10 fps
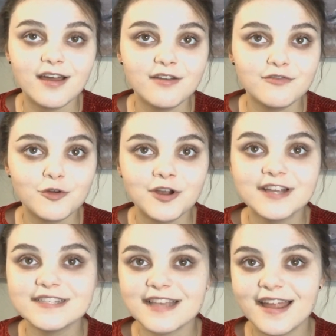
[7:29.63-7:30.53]
Of
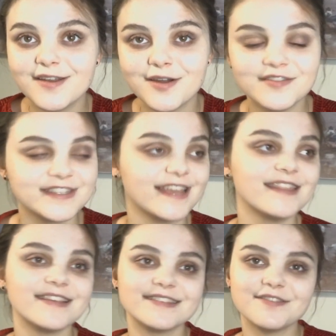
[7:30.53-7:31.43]
course, I know I've said
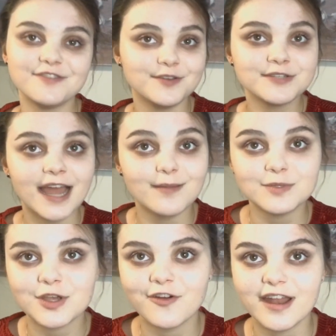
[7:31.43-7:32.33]
this a few
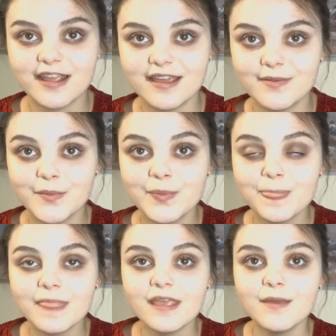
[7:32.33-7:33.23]
times already,
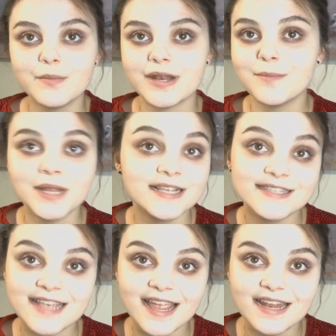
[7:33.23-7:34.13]
but I'm gonna
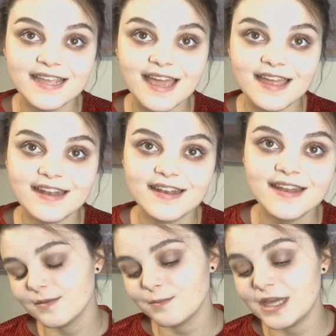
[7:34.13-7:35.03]
say it again.
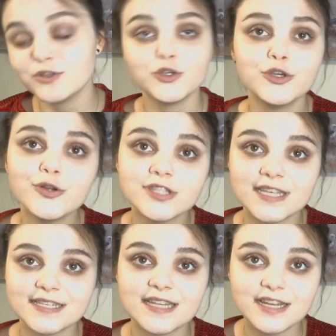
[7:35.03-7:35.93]
Make sure you're
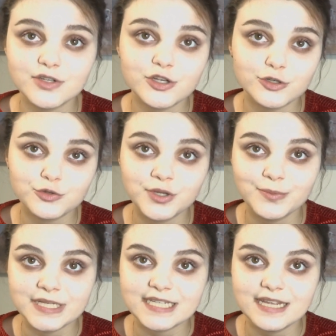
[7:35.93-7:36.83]
listening to your
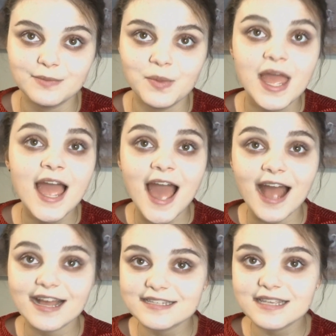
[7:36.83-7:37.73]
treatment team.
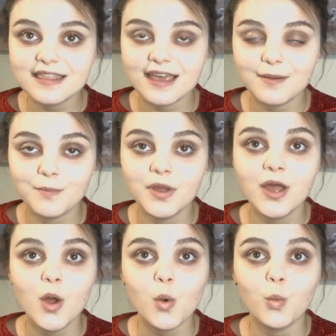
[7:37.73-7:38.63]
Ask them
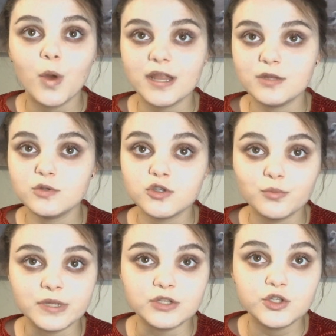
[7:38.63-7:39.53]
what you
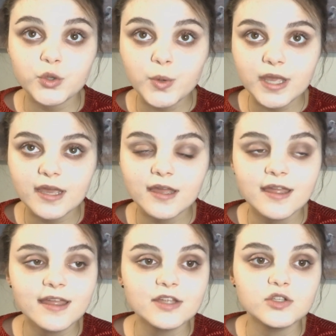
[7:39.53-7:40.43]
should be doing.
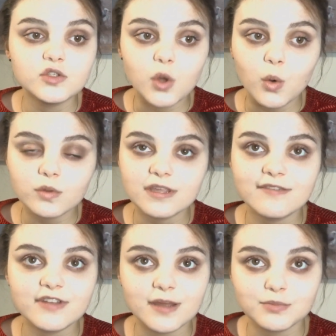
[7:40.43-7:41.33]
Don't
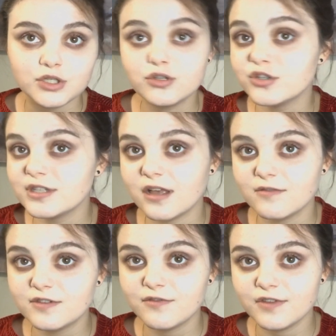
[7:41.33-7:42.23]
leave it up to
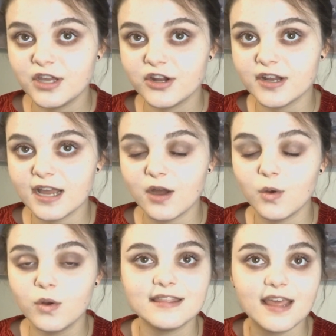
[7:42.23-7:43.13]
yourself to figure it
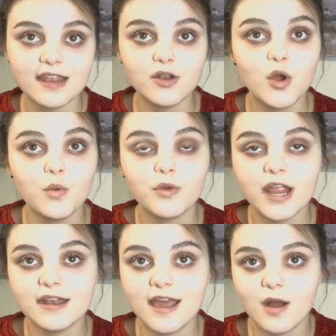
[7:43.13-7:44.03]
out. They know
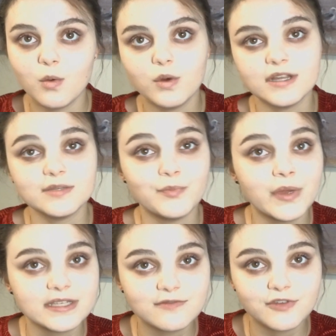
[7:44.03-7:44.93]
right now what is
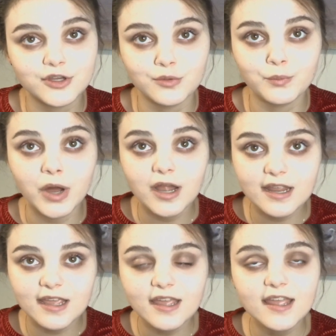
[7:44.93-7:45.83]
best for your
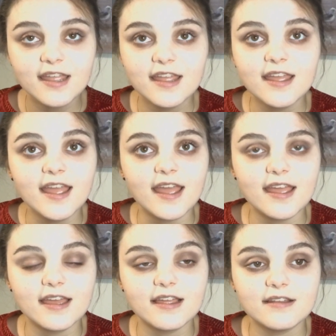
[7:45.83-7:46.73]
body,
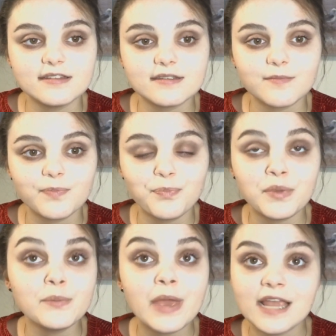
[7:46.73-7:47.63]
and
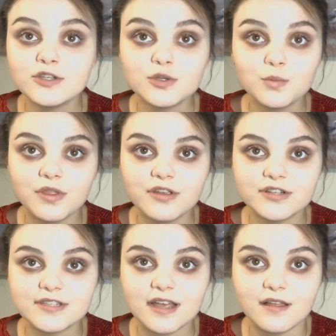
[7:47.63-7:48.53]
be patient with
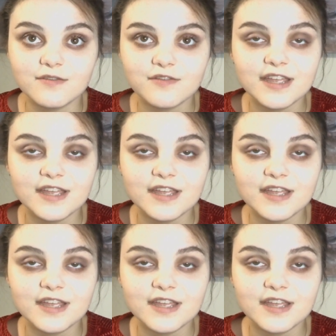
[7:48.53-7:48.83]
yourself.